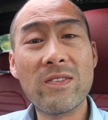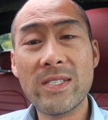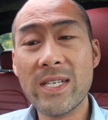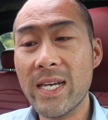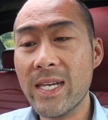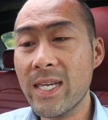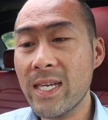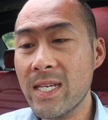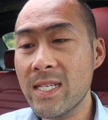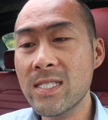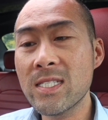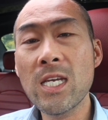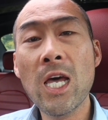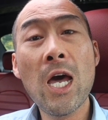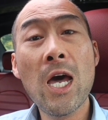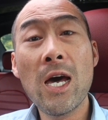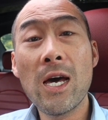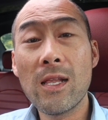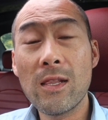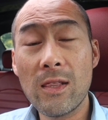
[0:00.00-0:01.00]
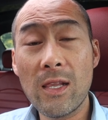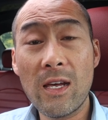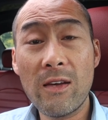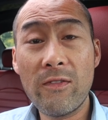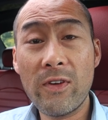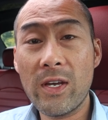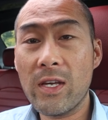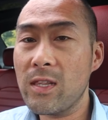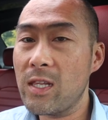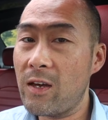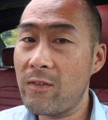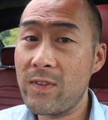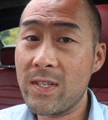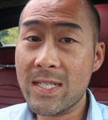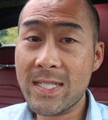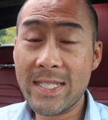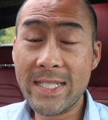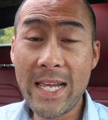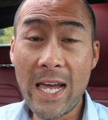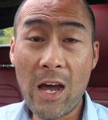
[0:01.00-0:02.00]
seconds. Love it, love
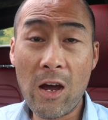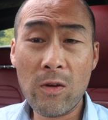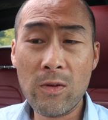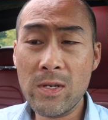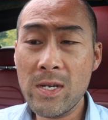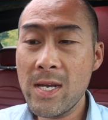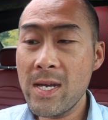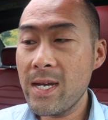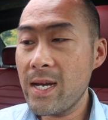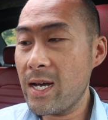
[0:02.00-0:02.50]
the sound.